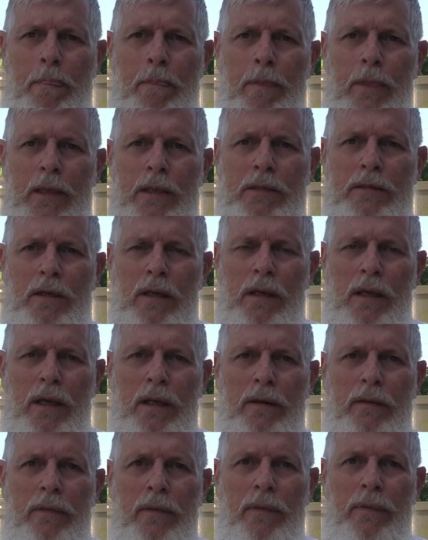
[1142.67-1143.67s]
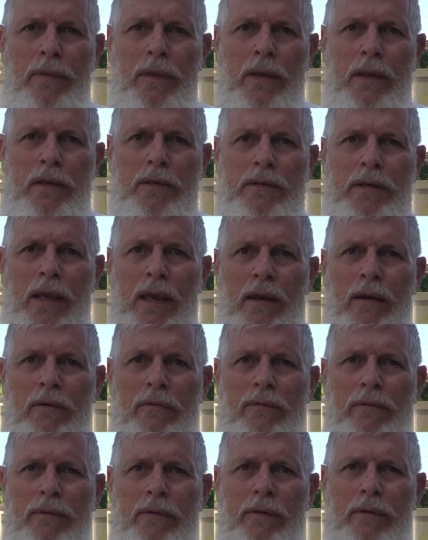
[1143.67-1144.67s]
Because a lot of the things have
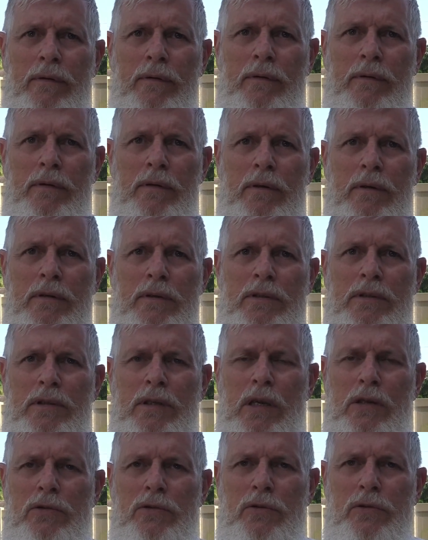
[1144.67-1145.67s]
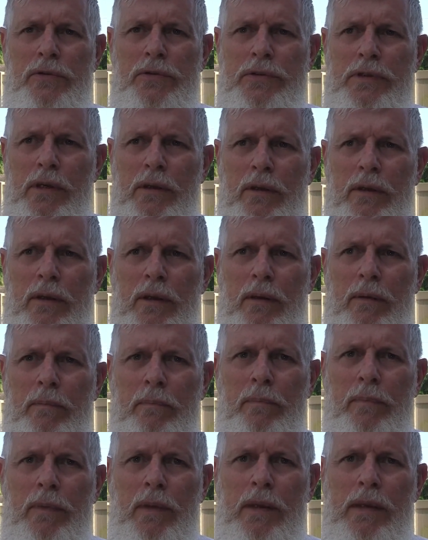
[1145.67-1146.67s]
schedules on them
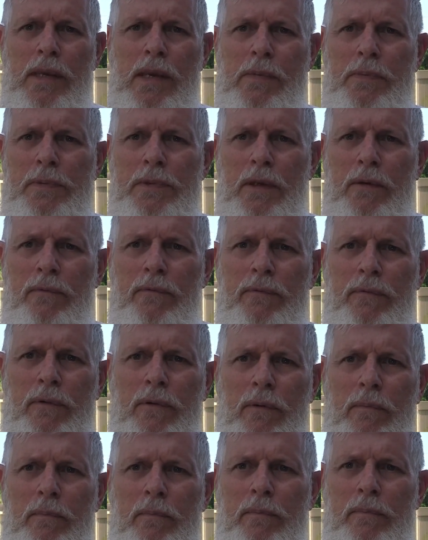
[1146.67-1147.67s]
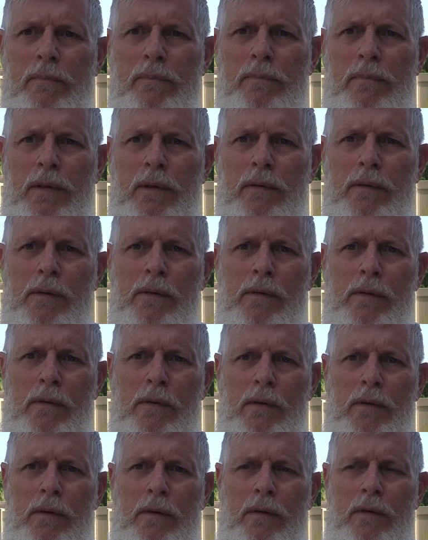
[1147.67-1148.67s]
that keeps them from
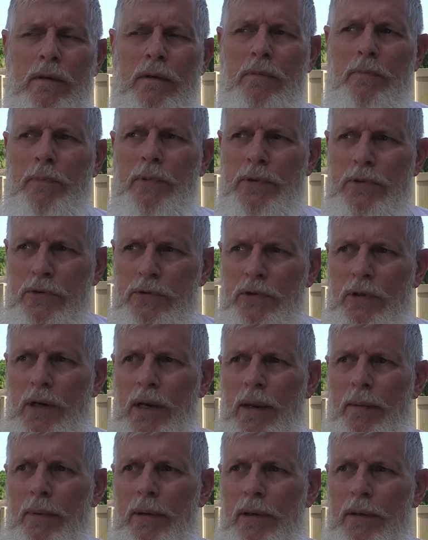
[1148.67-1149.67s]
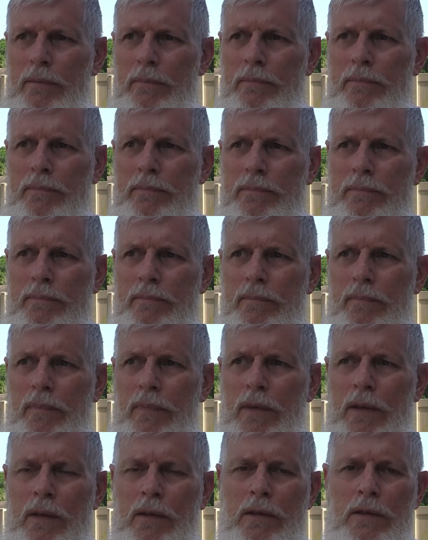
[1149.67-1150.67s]
prescribing them.
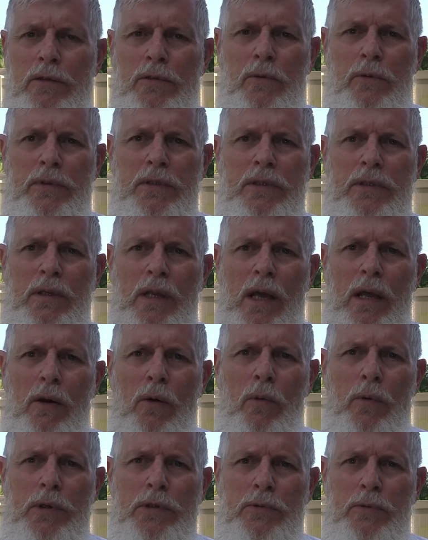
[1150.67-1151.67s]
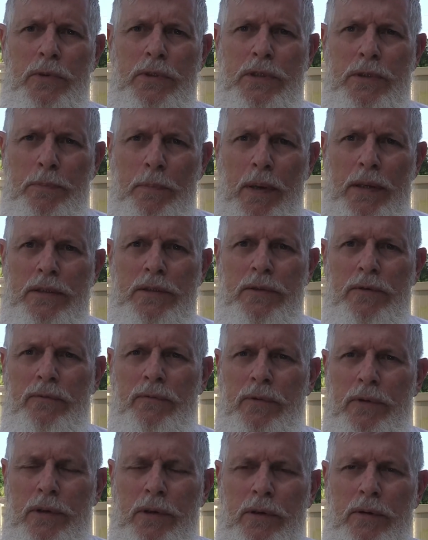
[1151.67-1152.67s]
So it's not always what's best
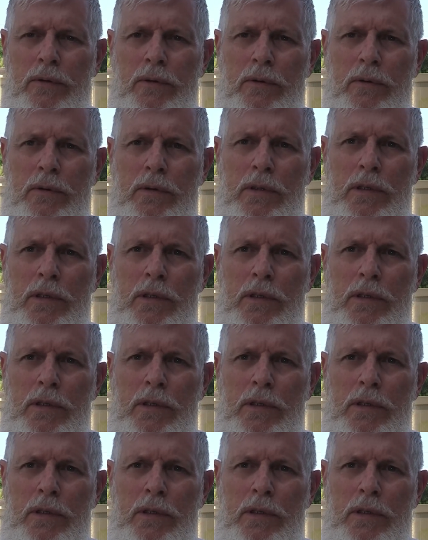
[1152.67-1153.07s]
for you.